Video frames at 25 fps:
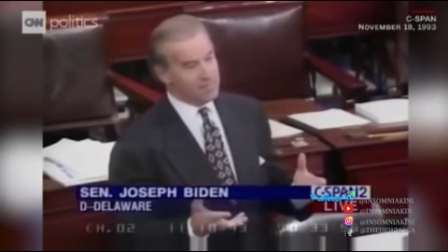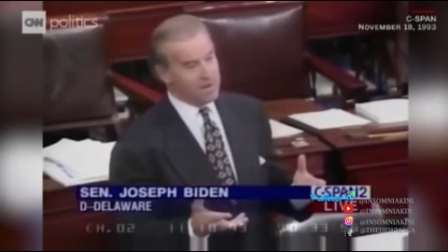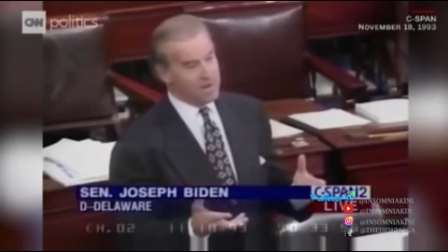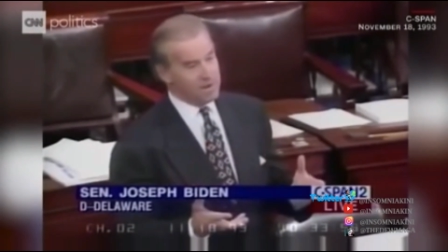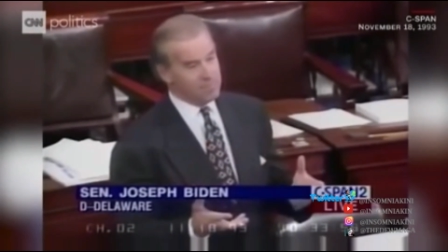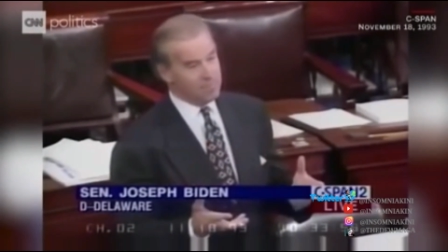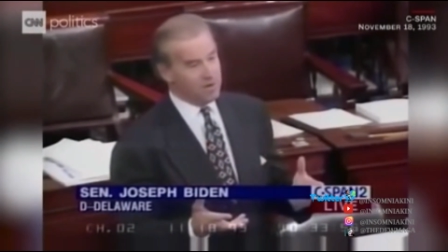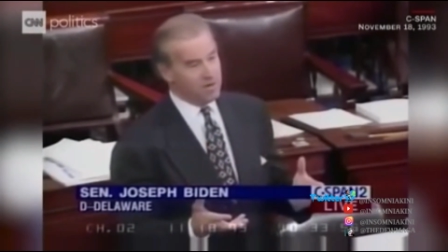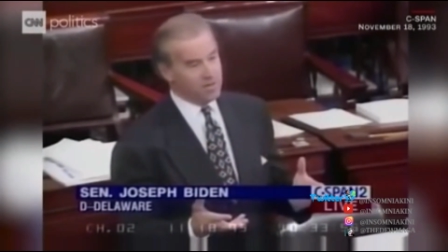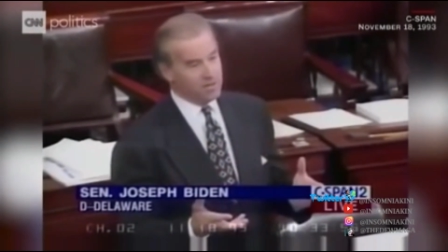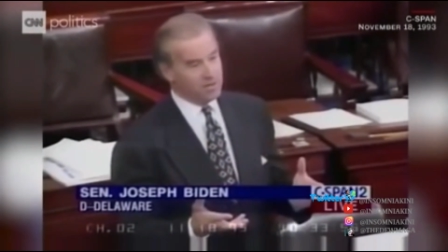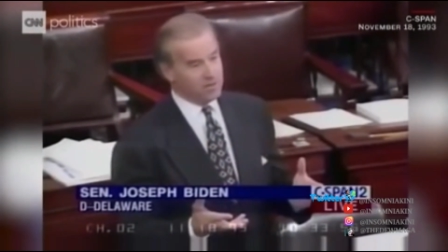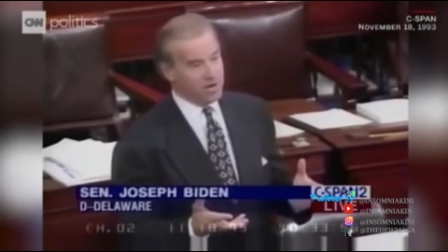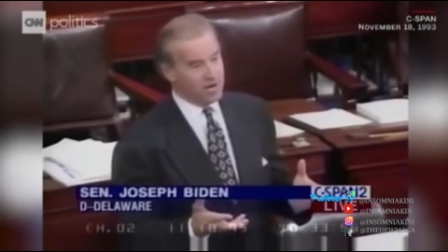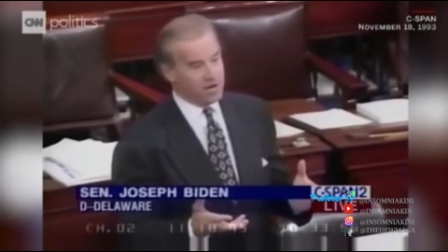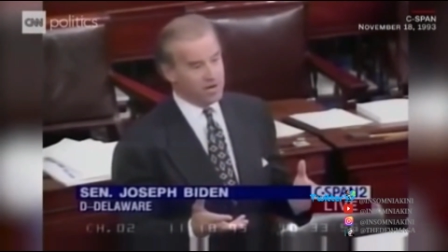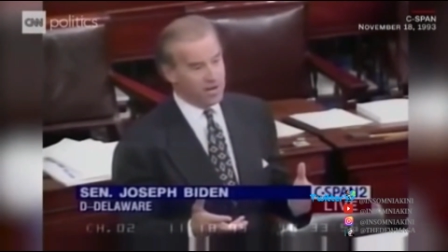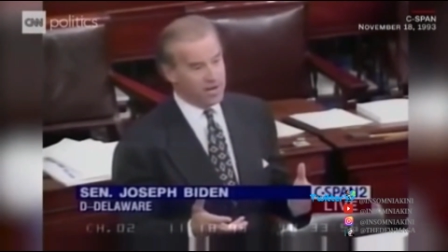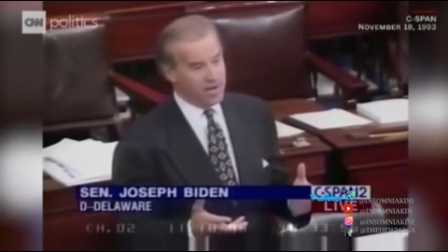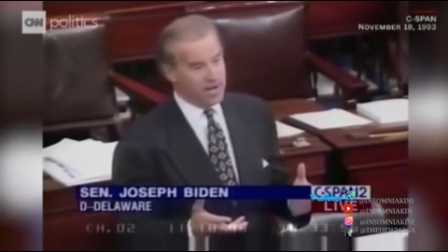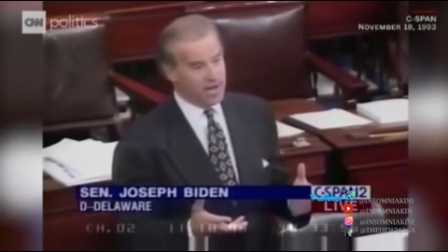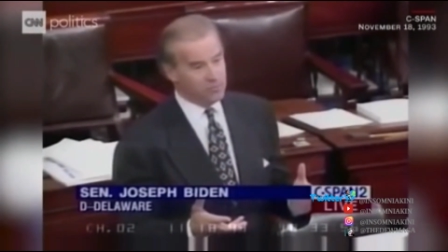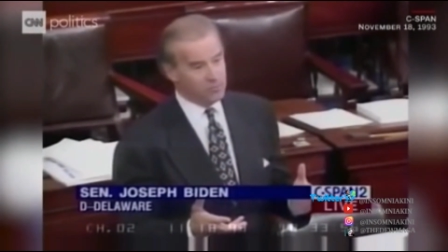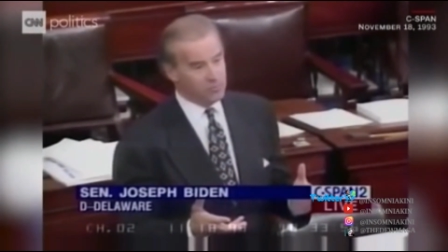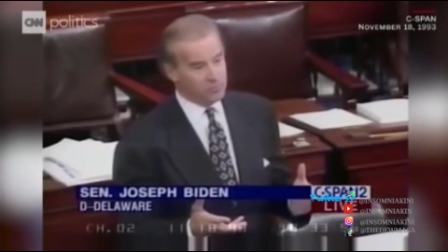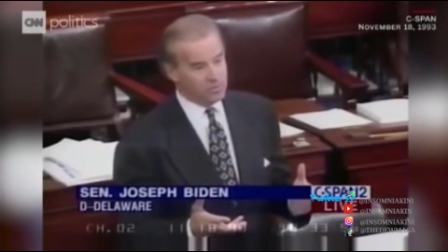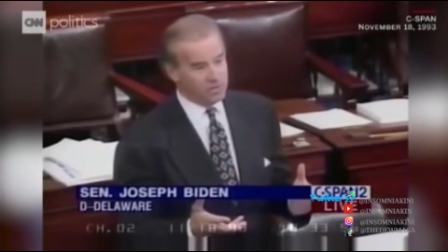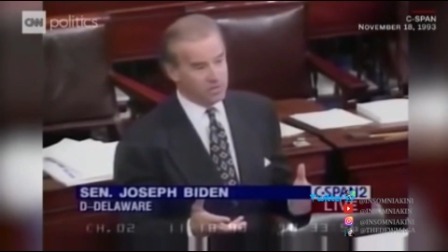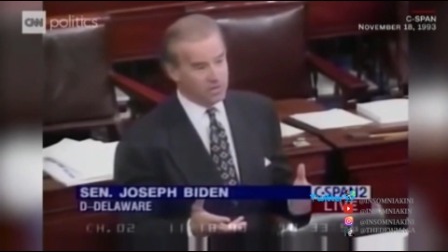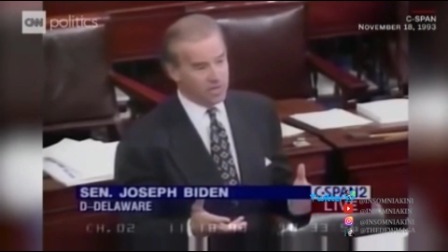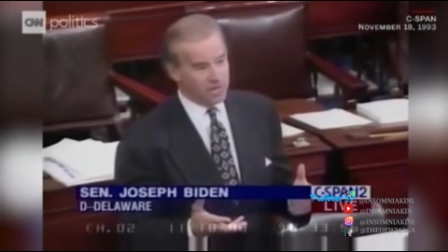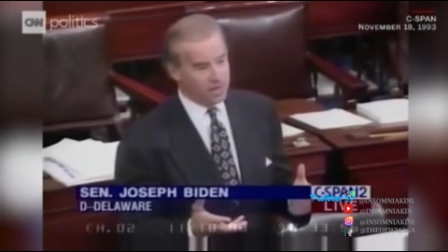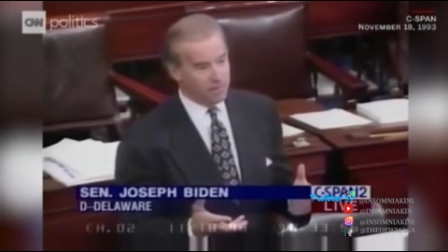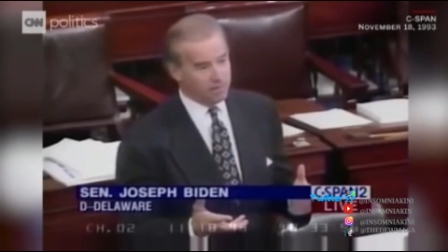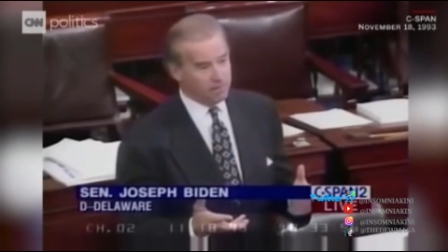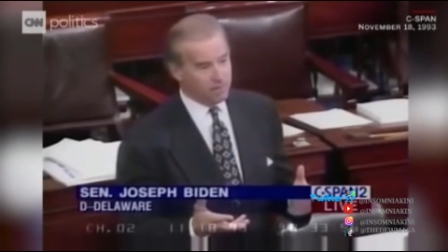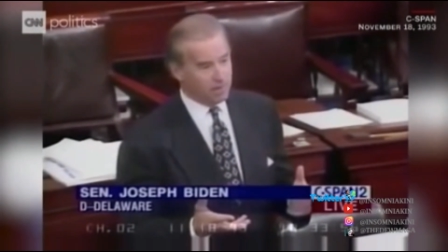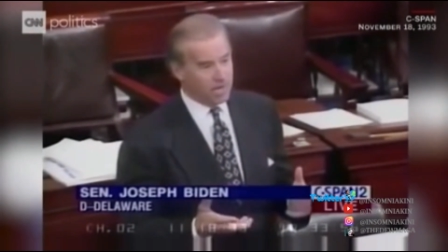my mother on the head with a
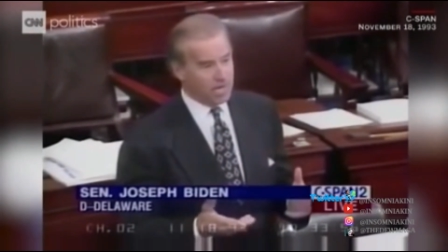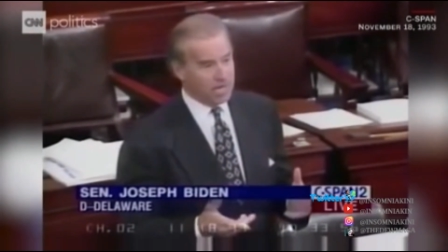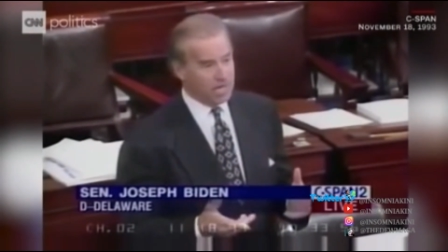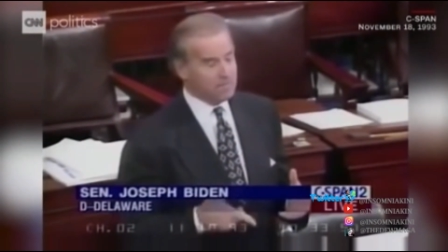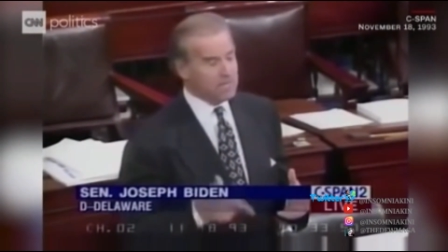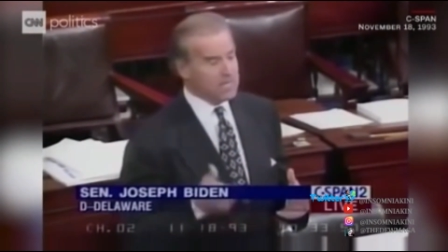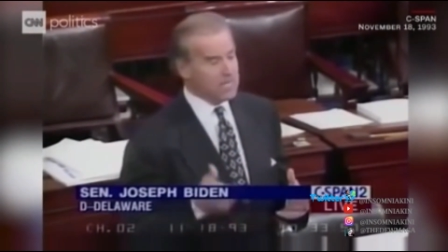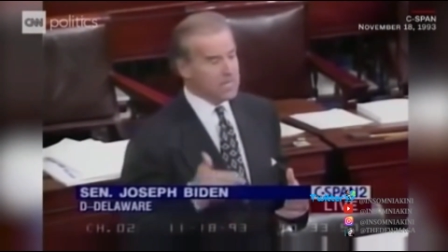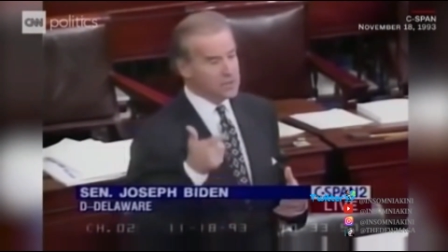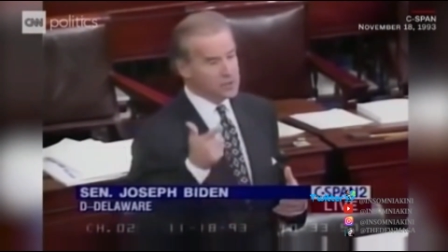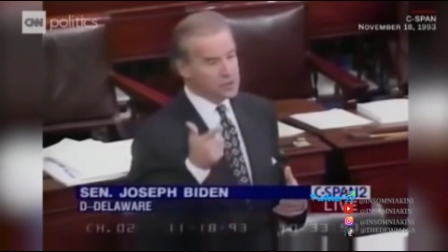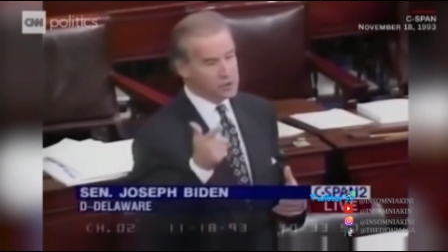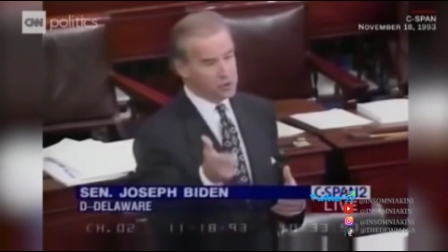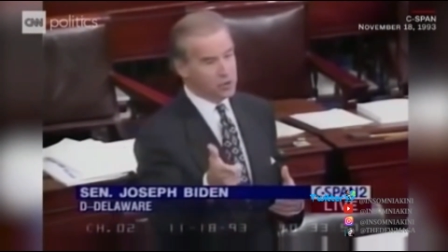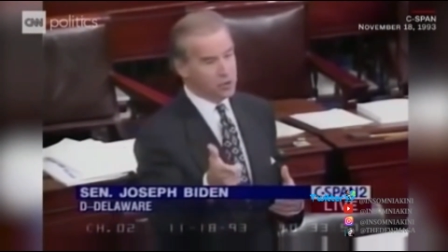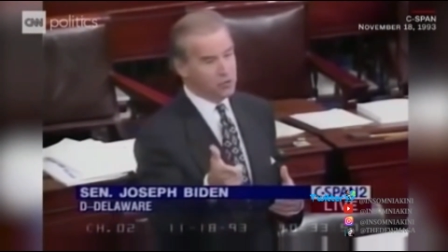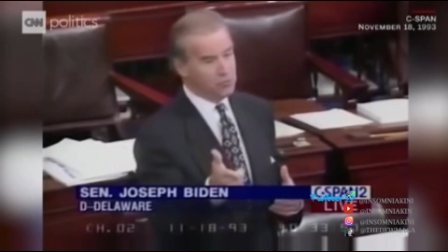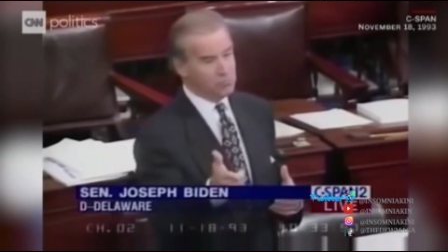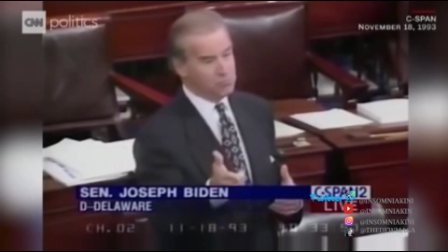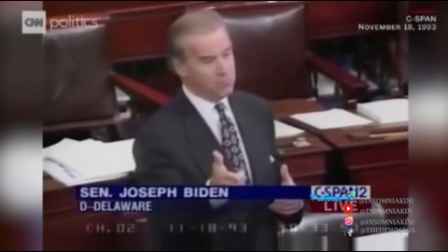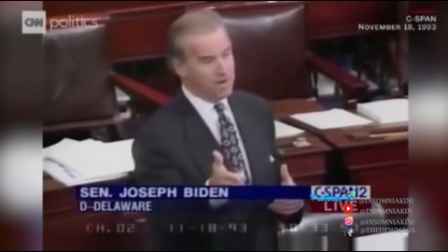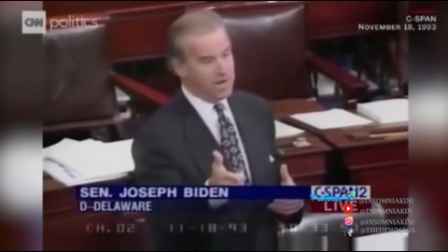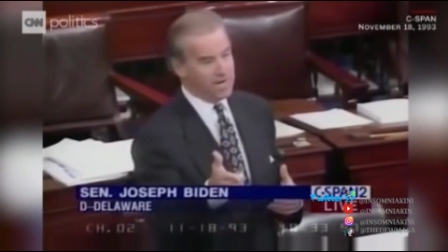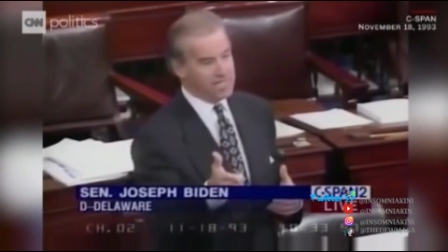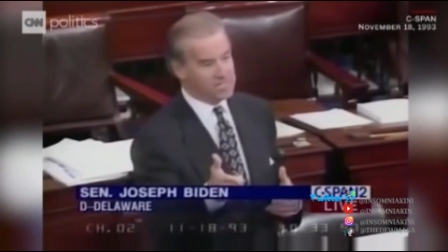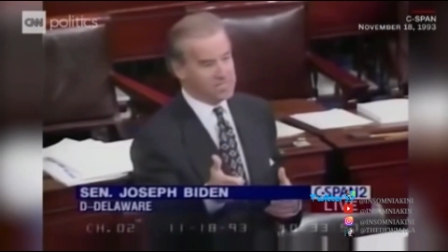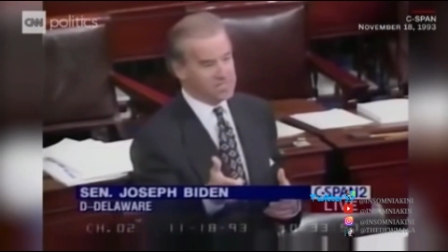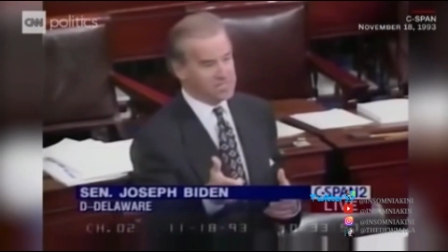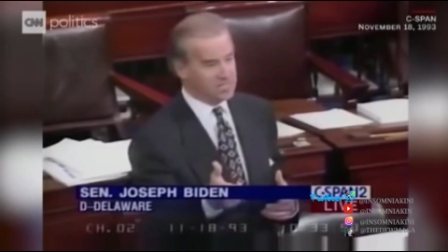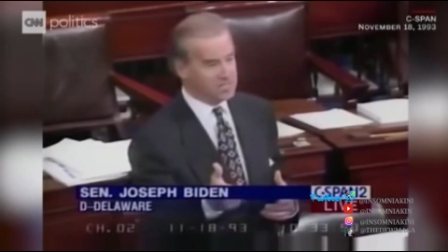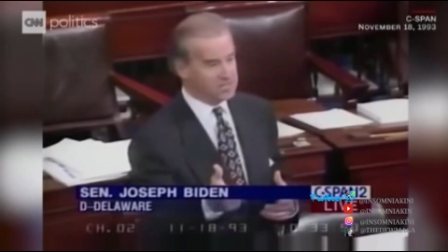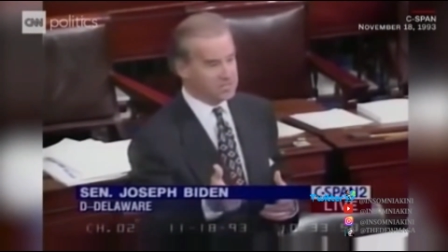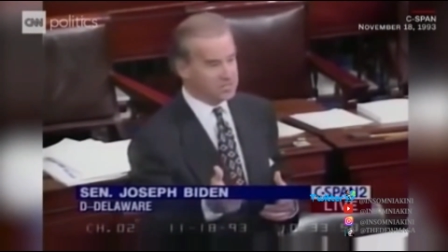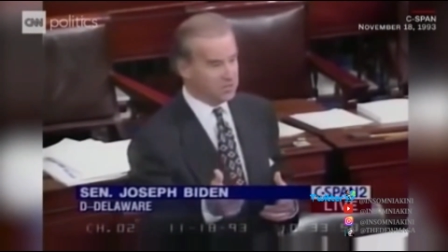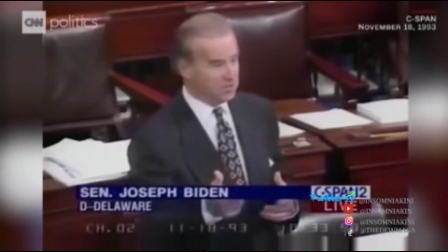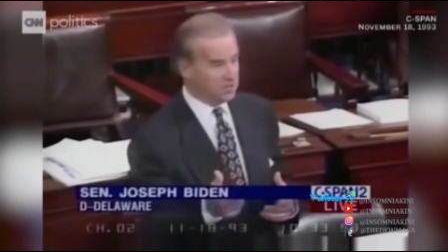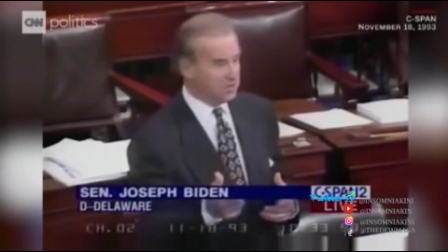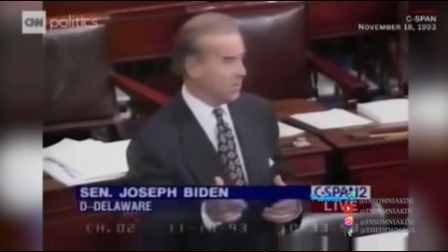lead pipe, shoot my
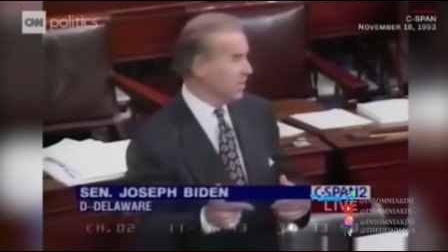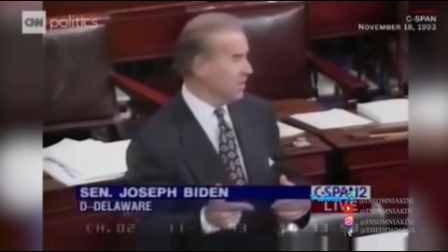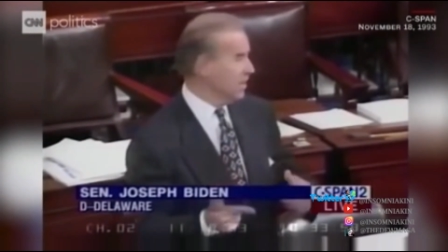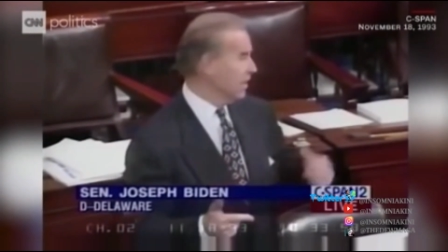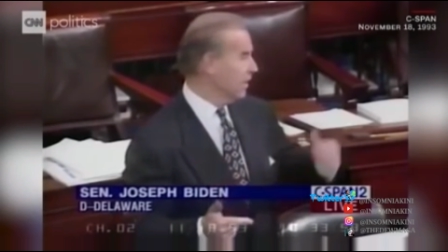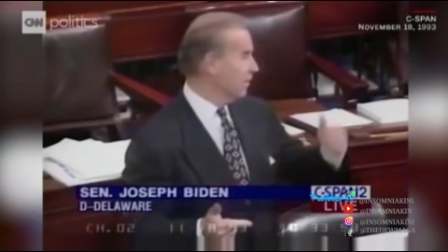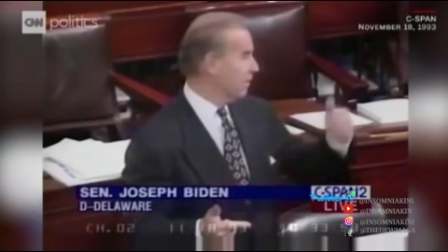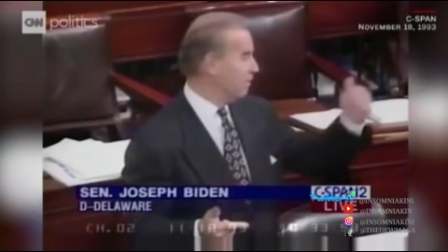sister,